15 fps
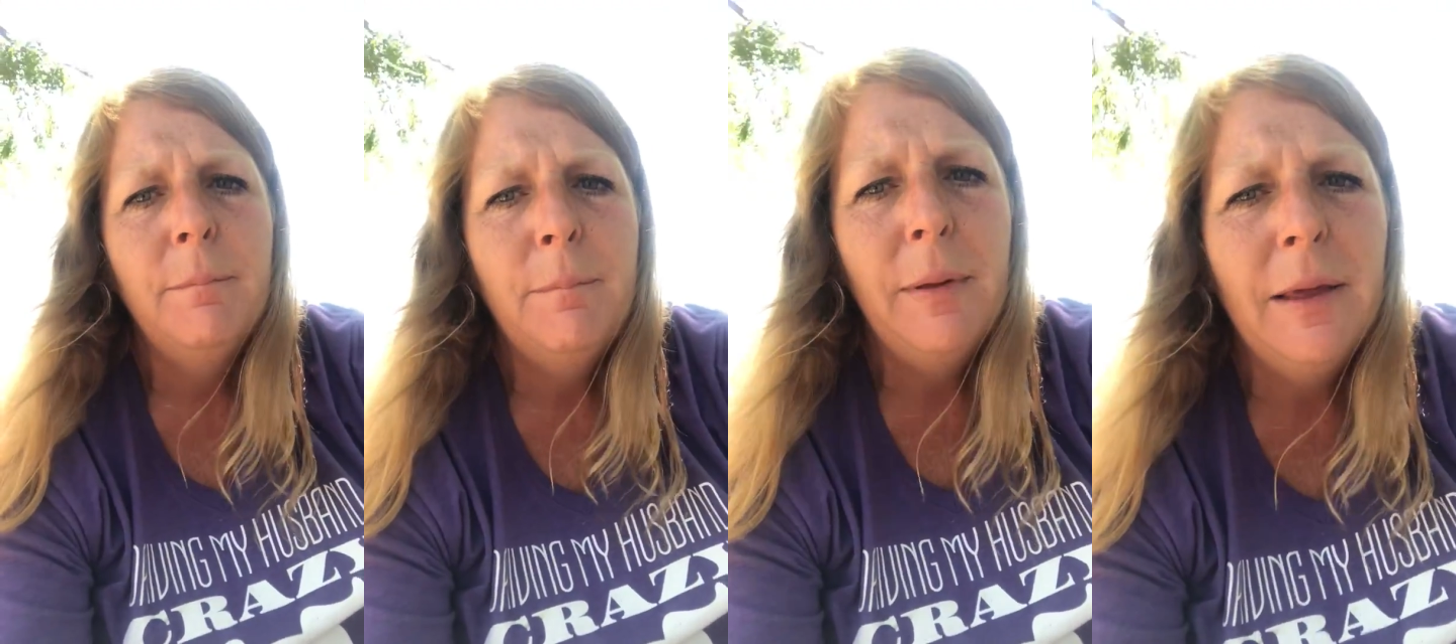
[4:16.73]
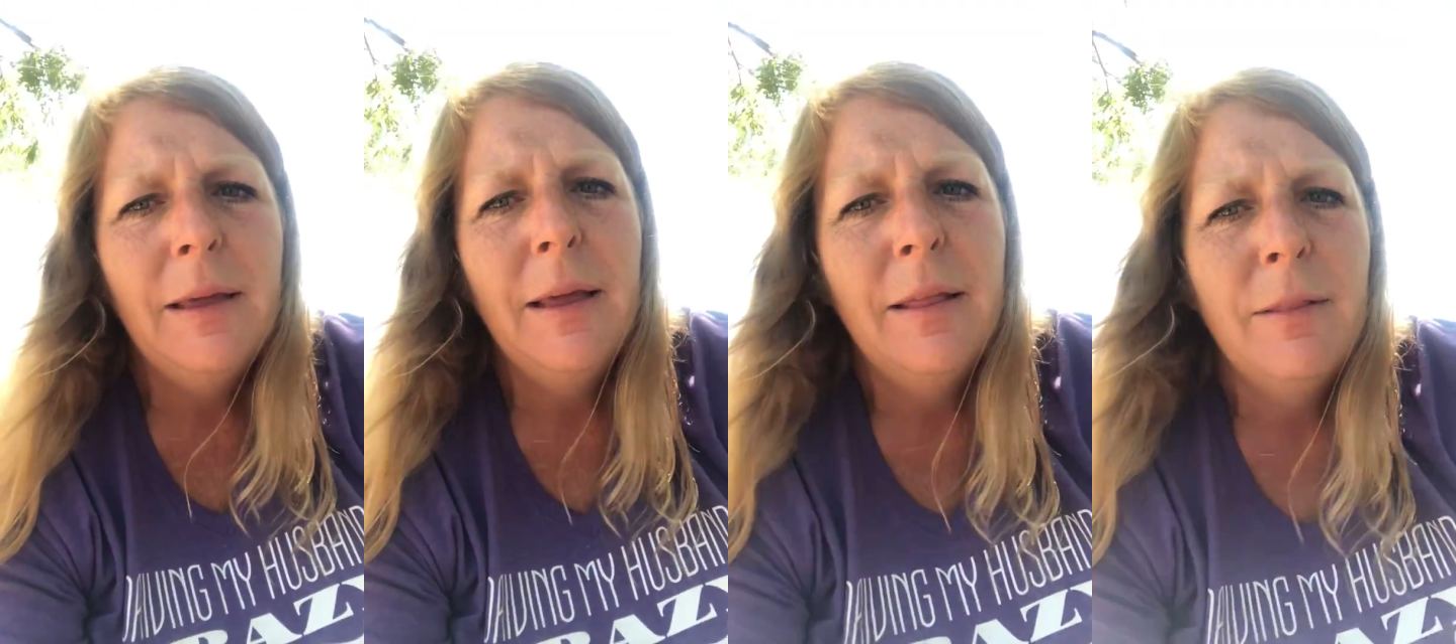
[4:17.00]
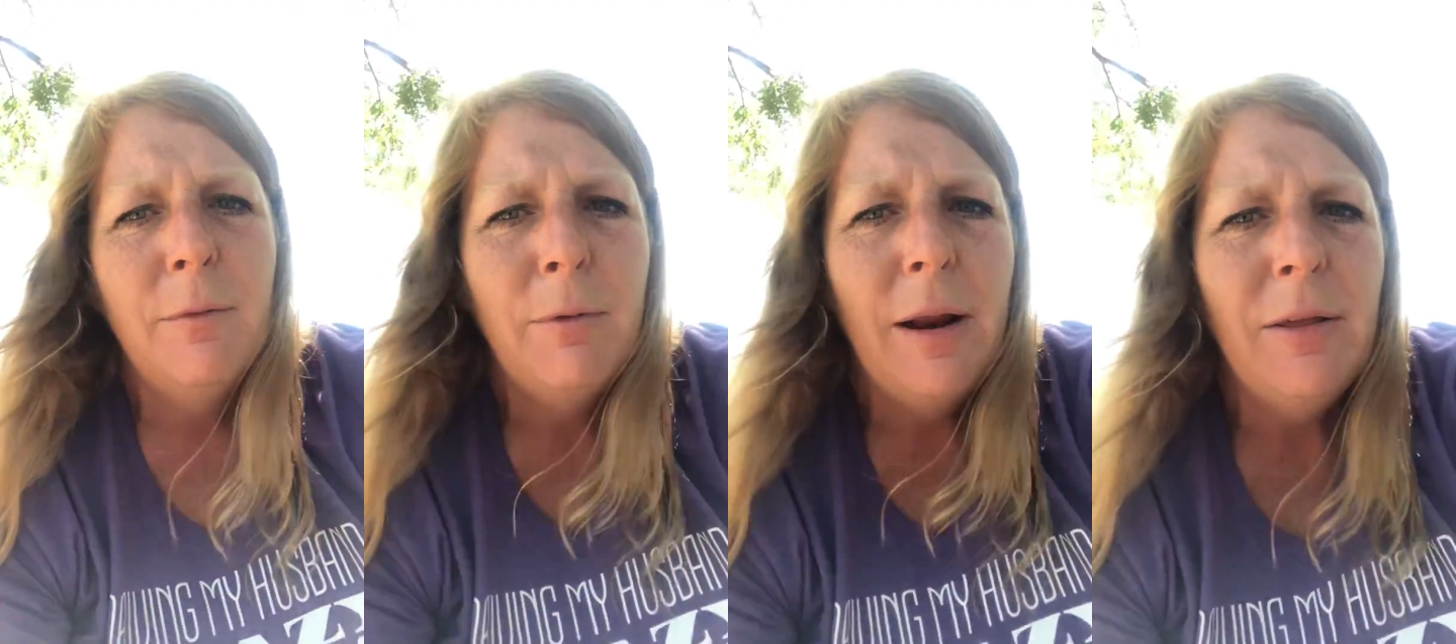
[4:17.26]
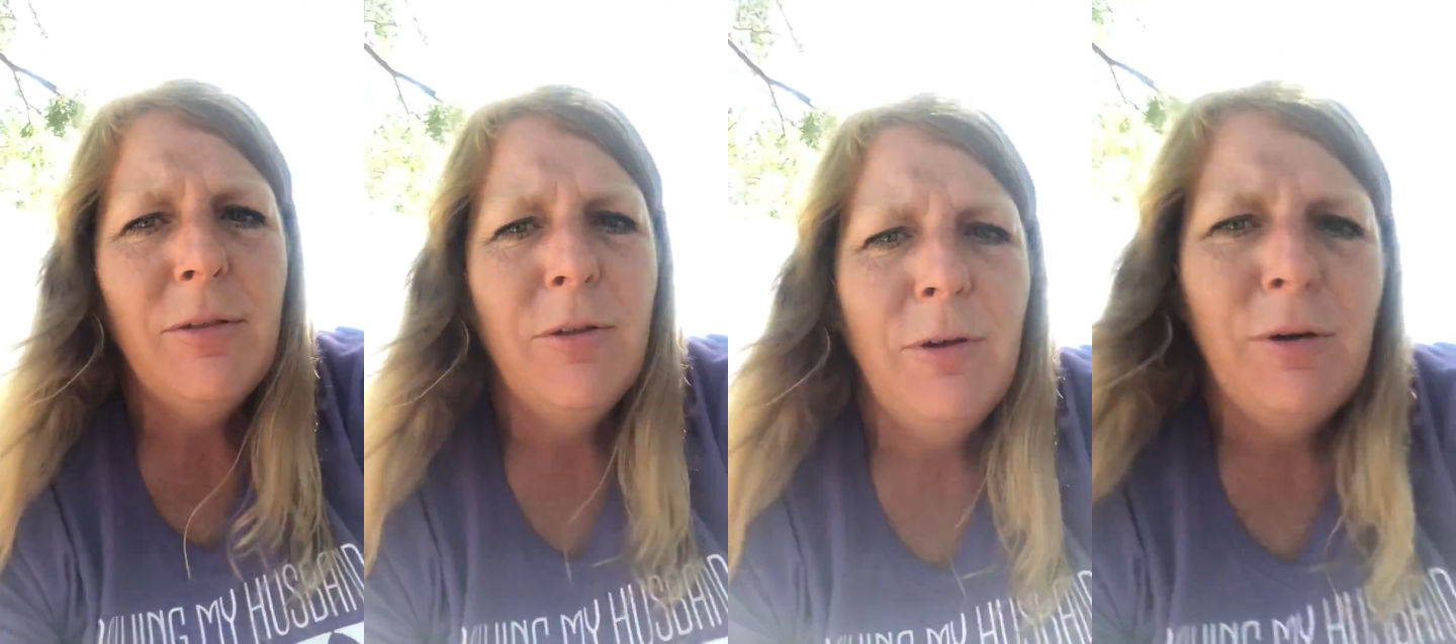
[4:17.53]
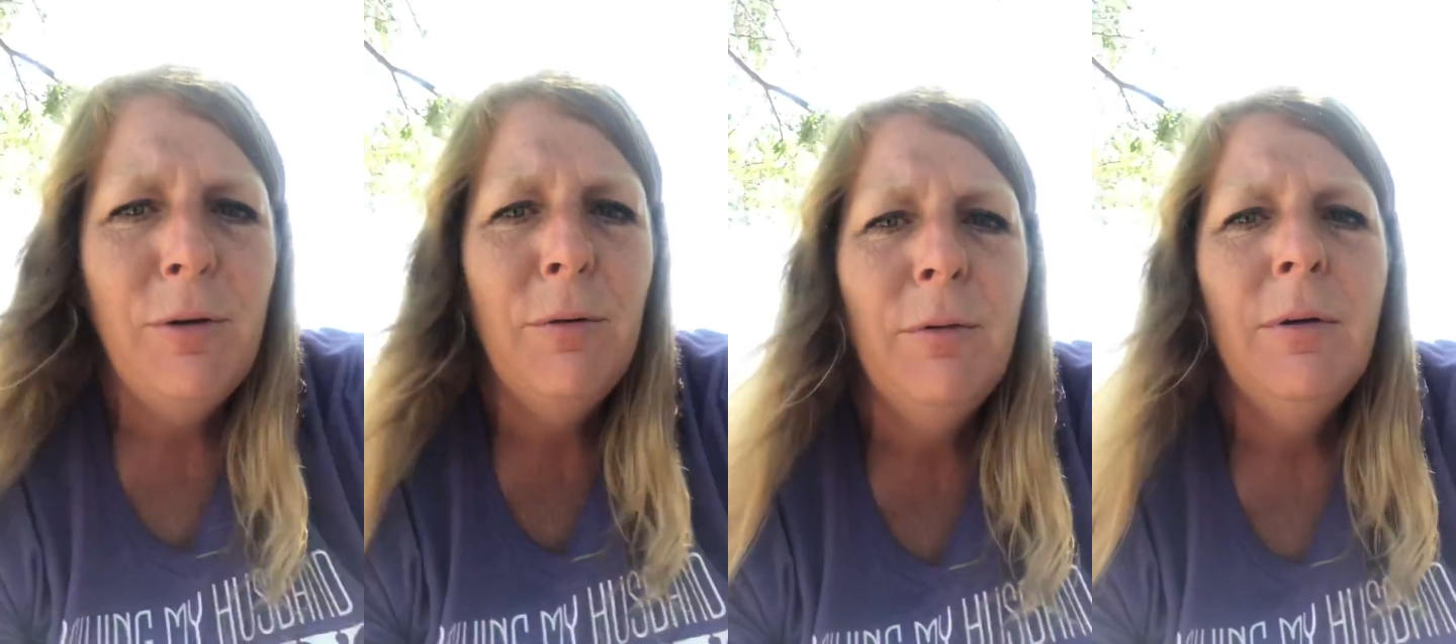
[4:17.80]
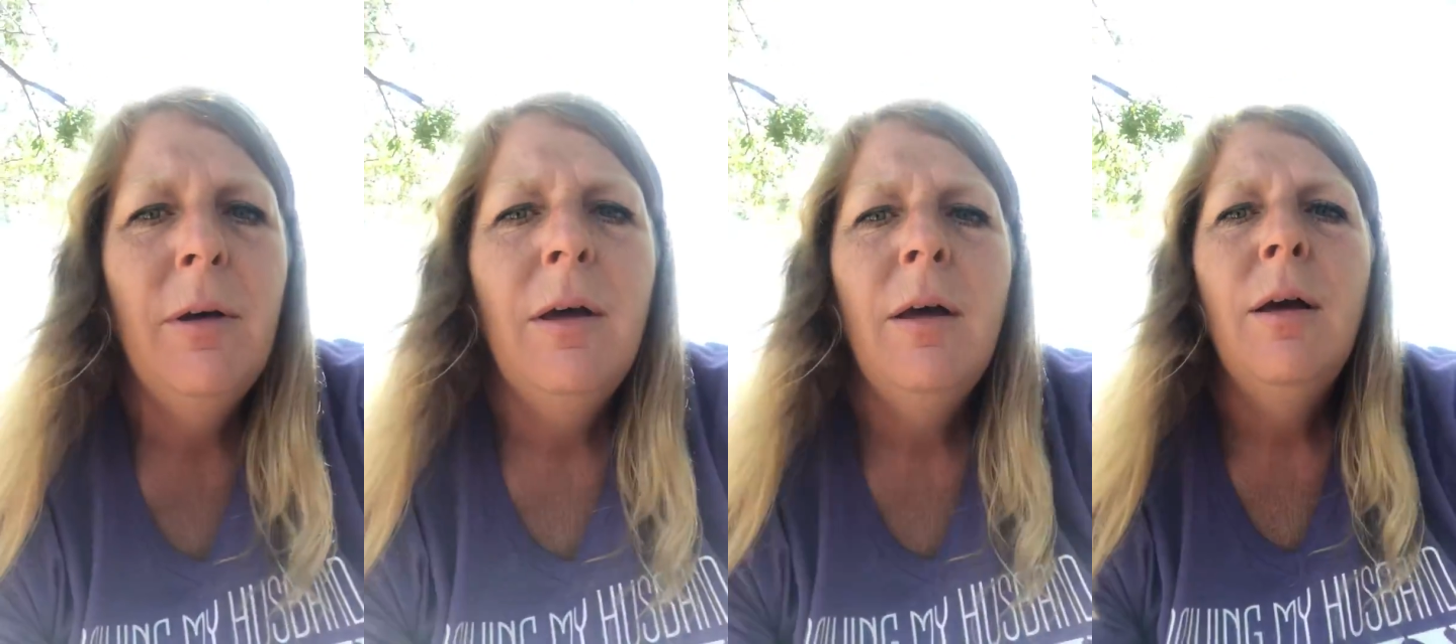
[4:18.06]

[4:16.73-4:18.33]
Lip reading: being in the rescue